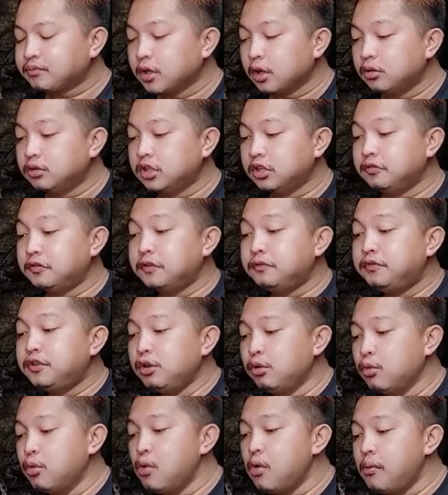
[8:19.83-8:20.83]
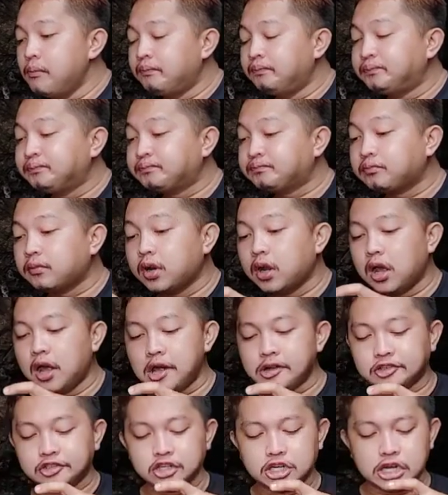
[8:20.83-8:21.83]
in the review,
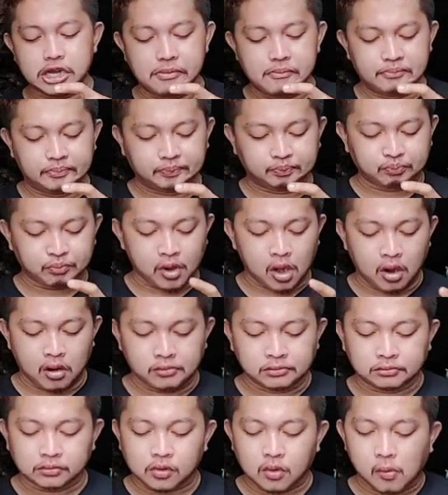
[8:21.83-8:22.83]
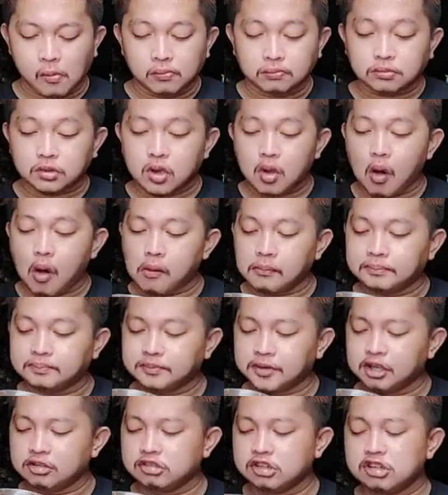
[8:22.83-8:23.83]
actually,
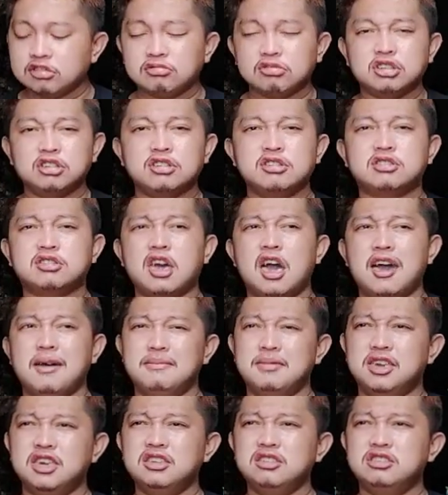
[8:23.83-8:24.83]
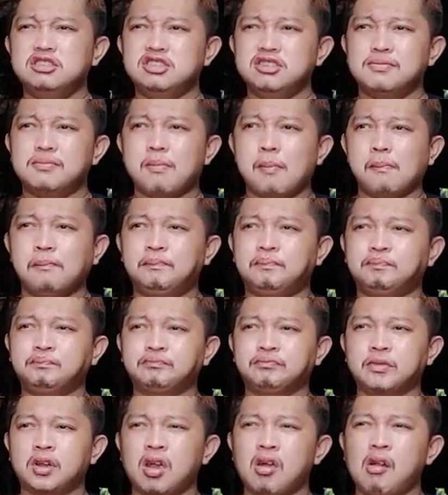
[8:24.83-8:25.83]
I think this is cabbage,
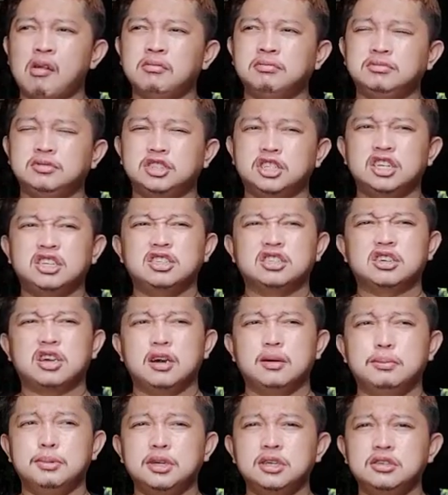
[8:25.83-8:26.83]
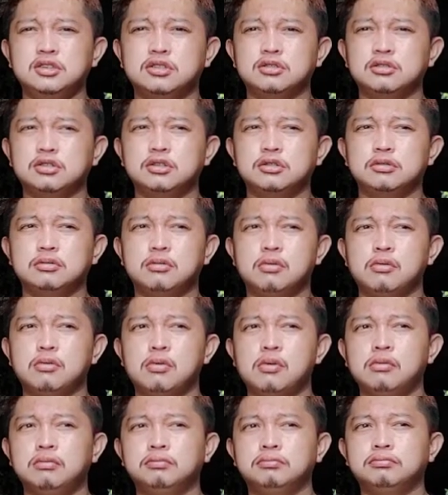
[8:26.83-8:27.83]
Chinese cabbage, or
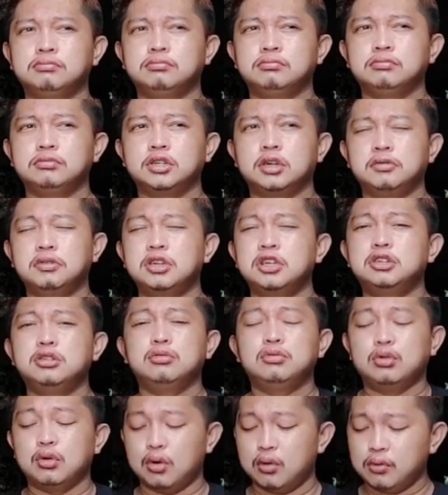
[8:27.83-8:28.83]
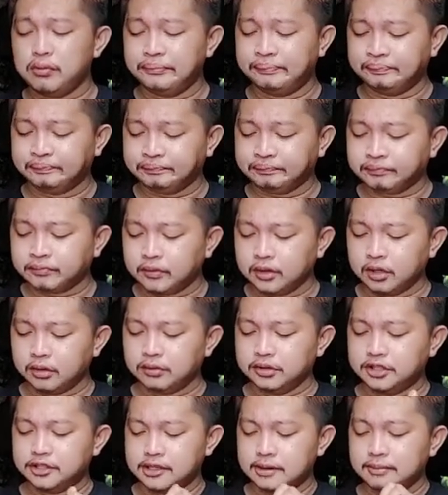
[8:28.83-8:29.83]
I really don't know,
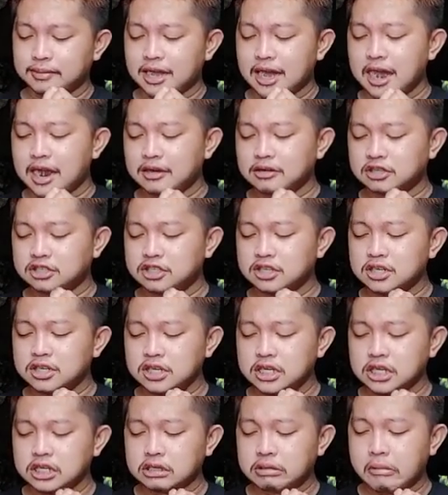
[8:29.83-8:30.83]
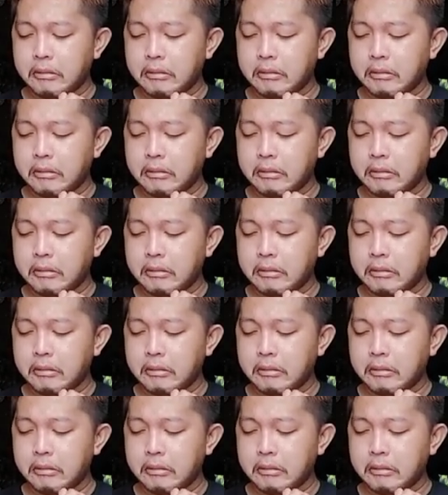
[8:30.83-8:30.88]
with some carrots in it,